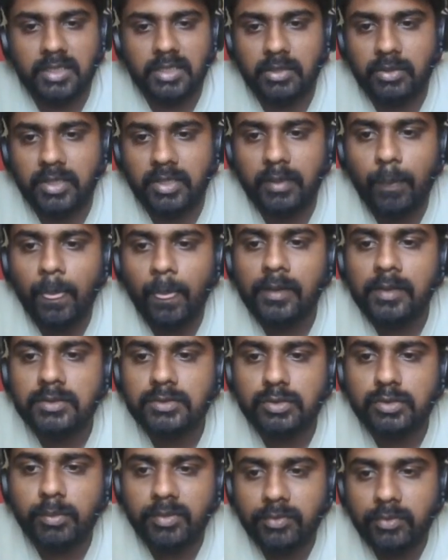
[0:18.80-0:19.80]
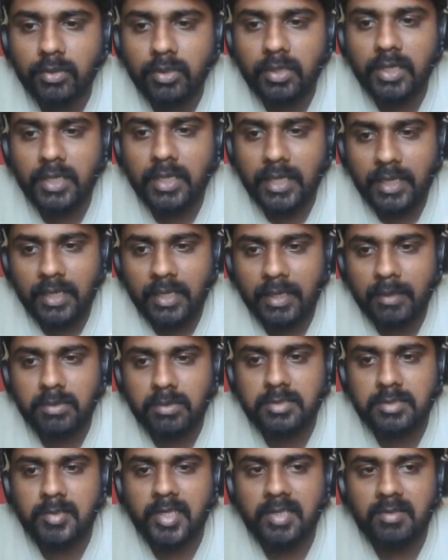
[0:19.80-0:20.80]
Okay. So before and I am
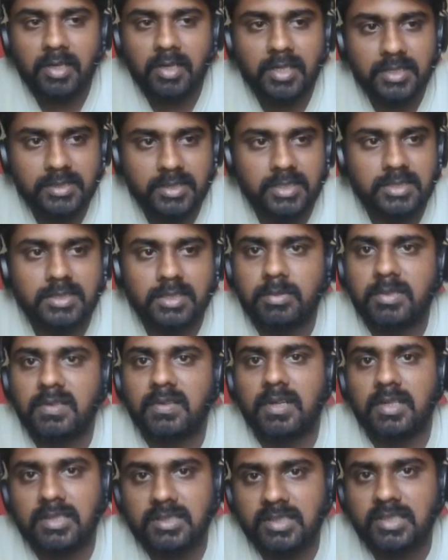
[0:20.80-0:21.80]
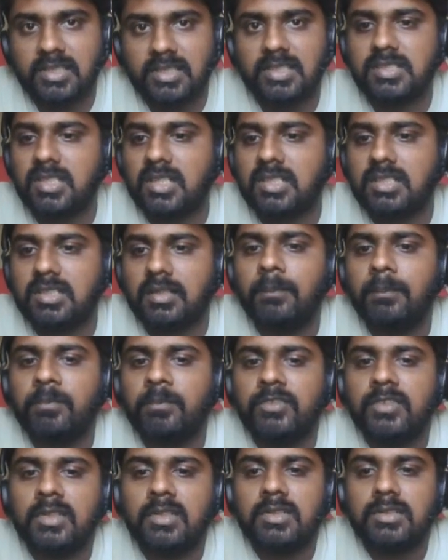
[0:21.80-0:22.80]
explaining what is except, what is intersect.
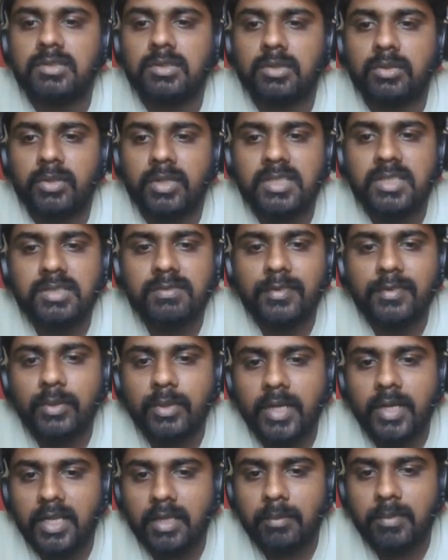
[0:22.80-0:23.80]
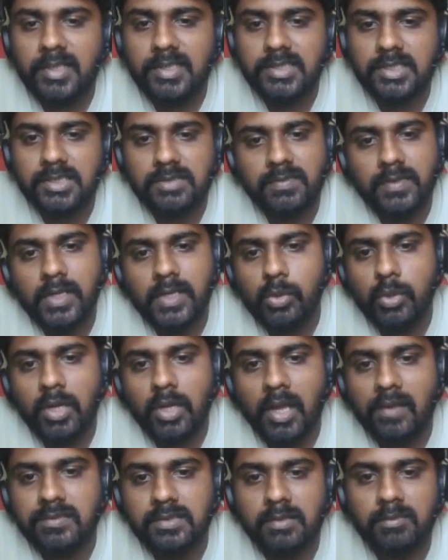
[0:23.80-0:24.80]
So in few databases, we do
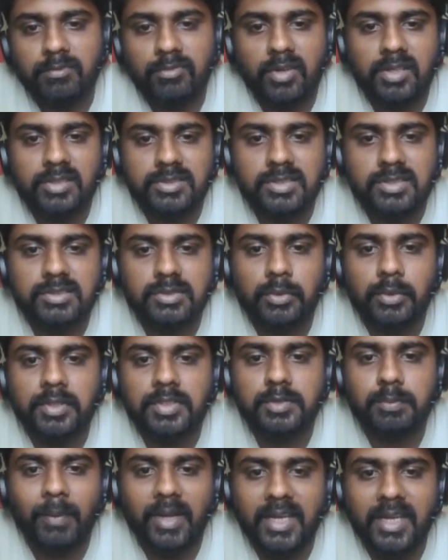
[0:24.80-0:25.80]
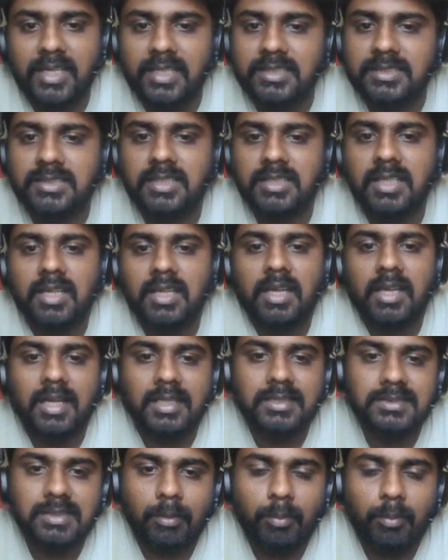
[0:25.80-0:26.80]
have some functions known as minus
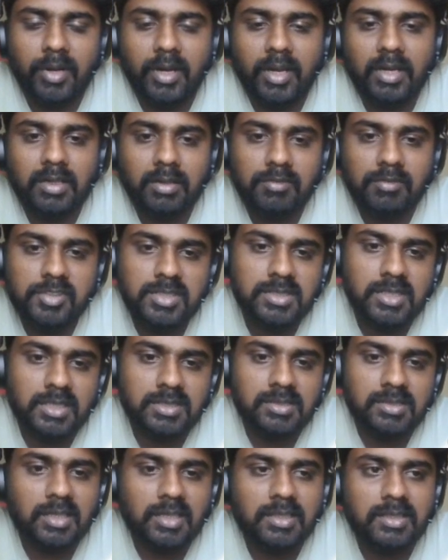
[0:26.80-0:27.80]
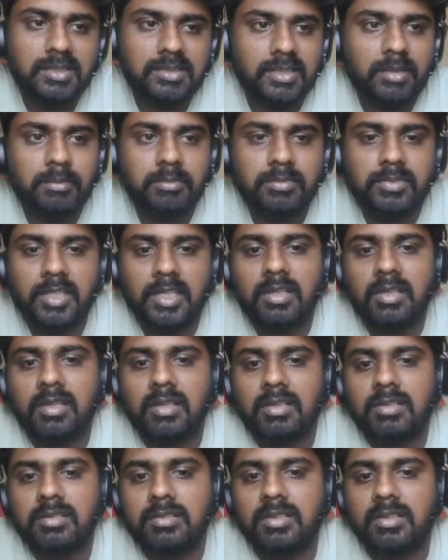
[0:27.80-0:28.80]
and subtract, which is exactly the same
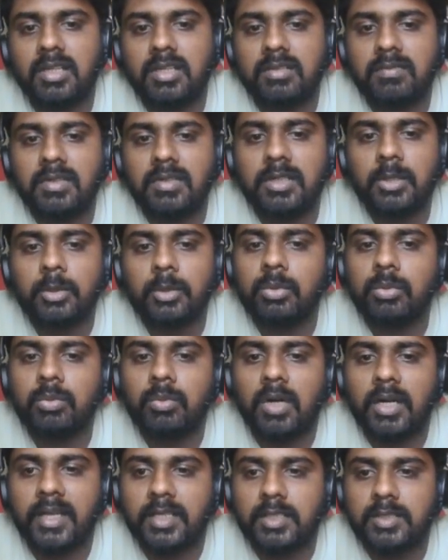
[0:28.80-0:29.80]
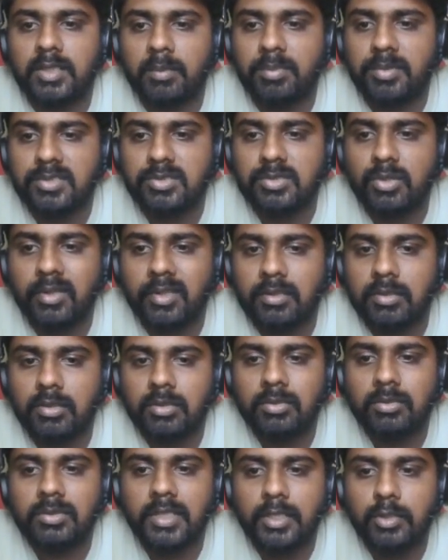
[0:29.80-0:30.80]
thing that will do what except is going to
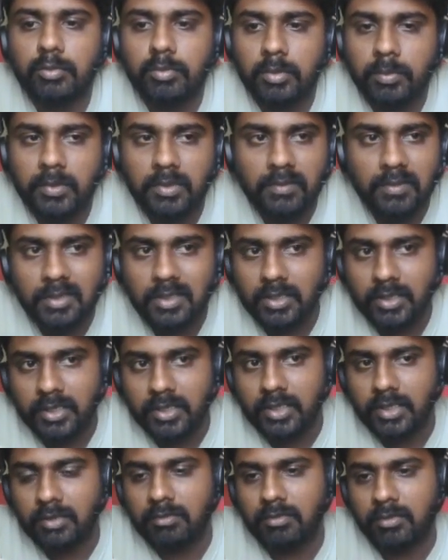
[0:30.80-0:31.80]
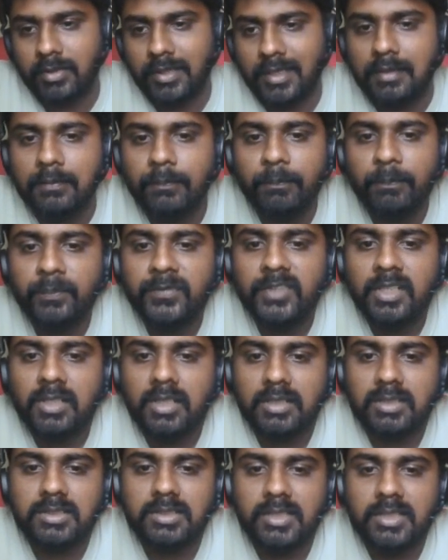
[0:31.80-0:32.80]
do that you people will learn in a while.
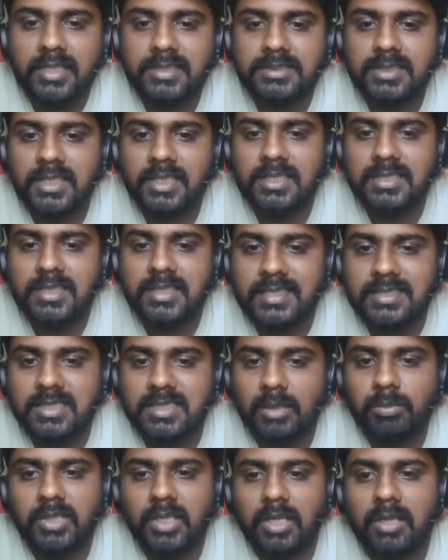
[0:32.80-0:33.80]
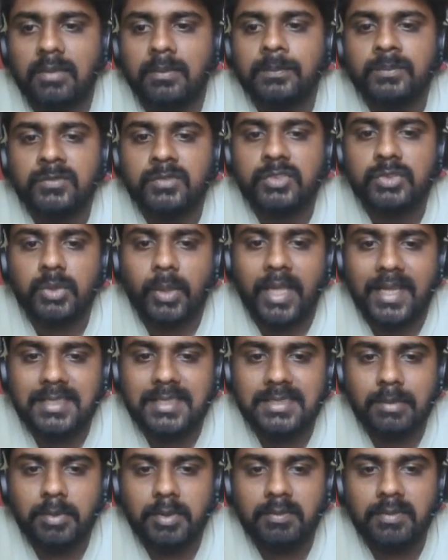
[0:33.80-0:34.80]
And then the next thing is ExceptAll. So
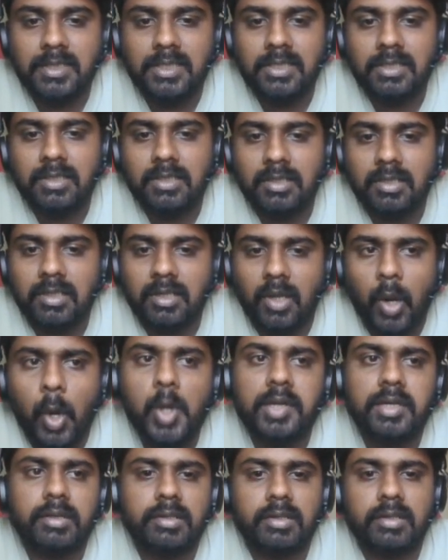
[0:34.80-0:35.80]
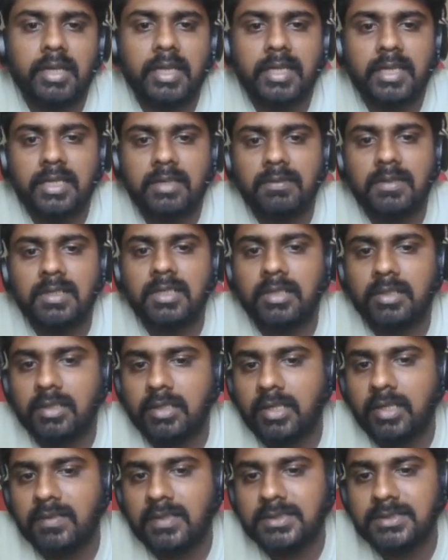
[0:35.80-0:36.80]
except will not like it will
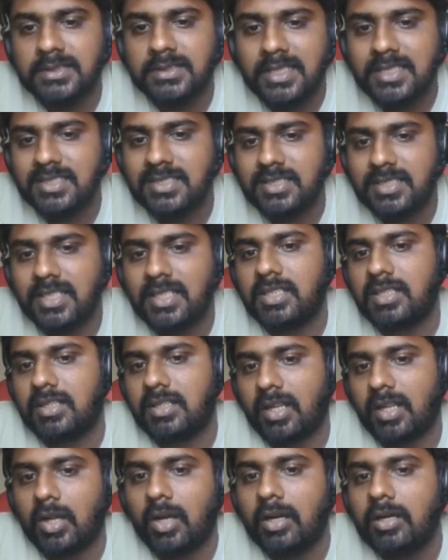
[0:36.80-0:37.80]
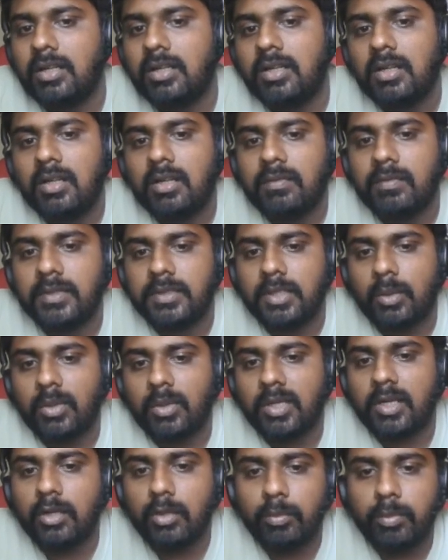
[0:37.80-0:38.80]
give us the distinct record without
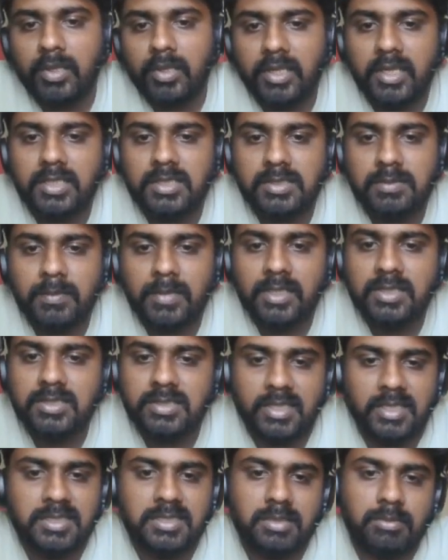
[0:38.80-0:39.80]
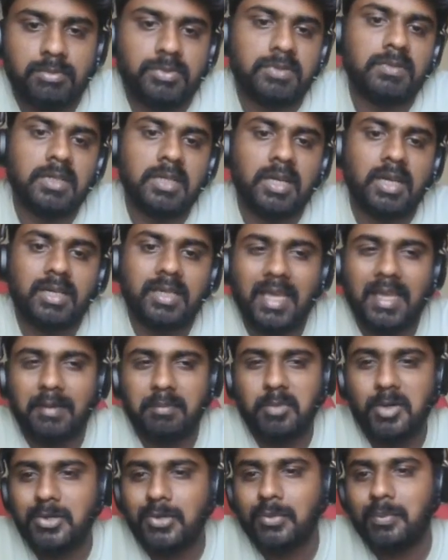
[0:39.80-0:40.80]
any duplicates, but this except will not care
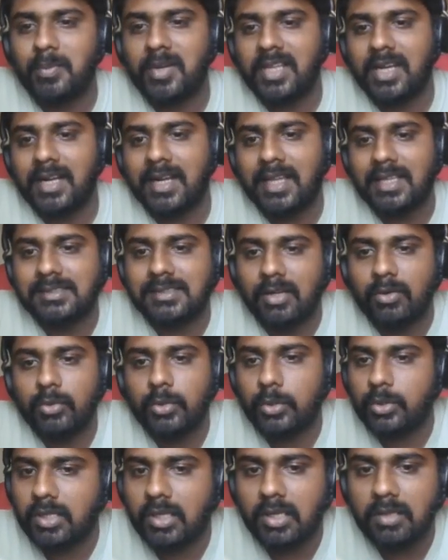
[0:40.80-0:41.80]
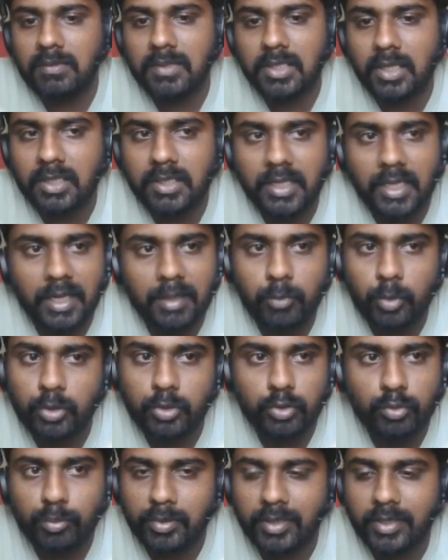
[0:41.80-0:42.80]
about duplicate as how UnionAll will not care
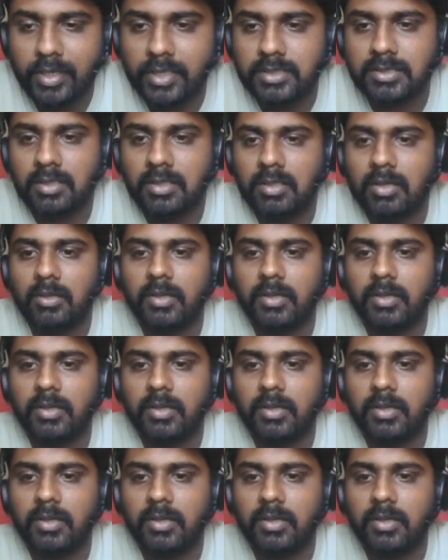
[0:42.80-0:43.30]
about duplicates.